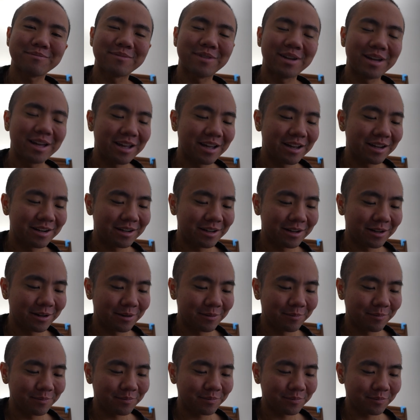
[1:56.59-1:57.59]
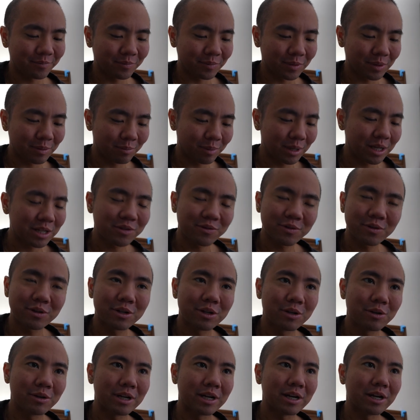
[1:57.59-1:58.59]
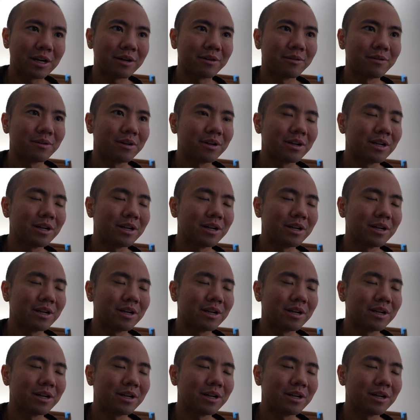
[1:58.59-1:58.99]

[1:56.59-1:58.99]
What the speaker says: And plans for the new year,